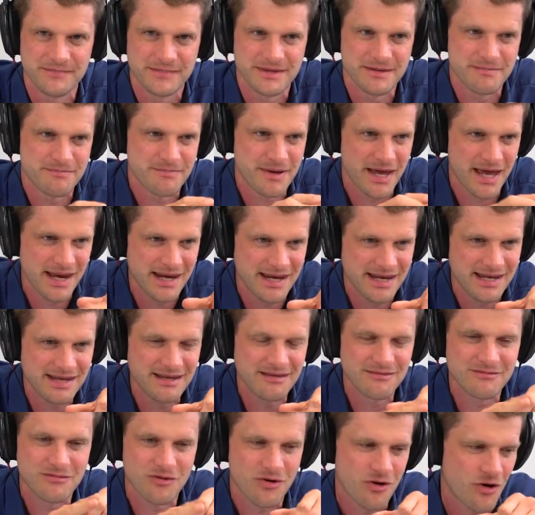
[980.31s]

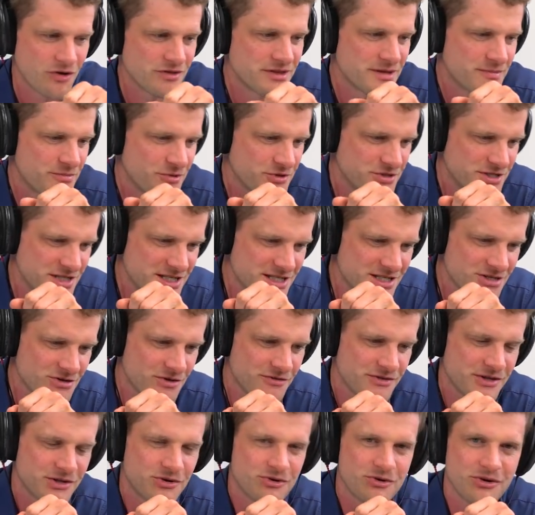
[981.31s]
Depending on the position
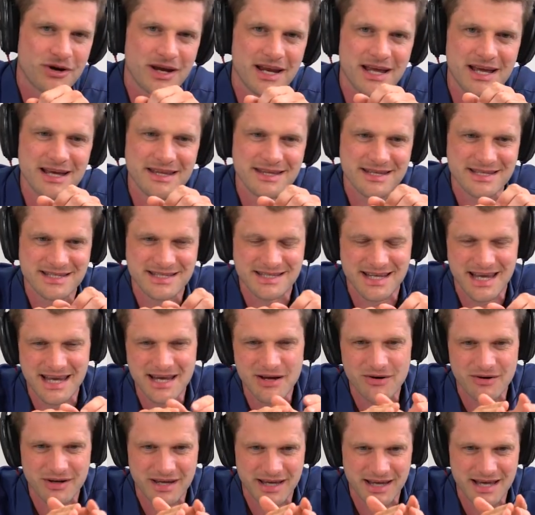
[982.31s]
on the cochlea, they
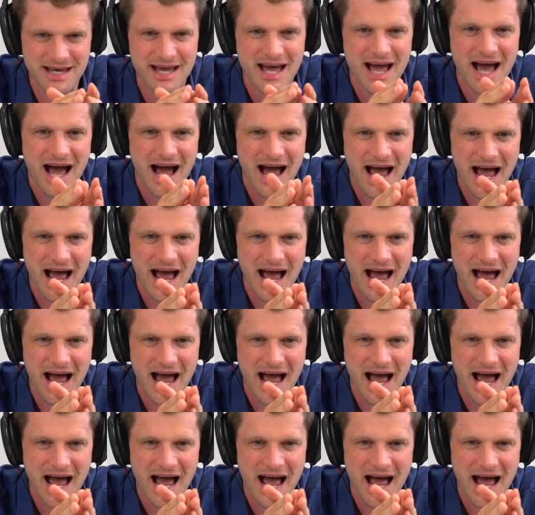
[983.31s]
say, okay,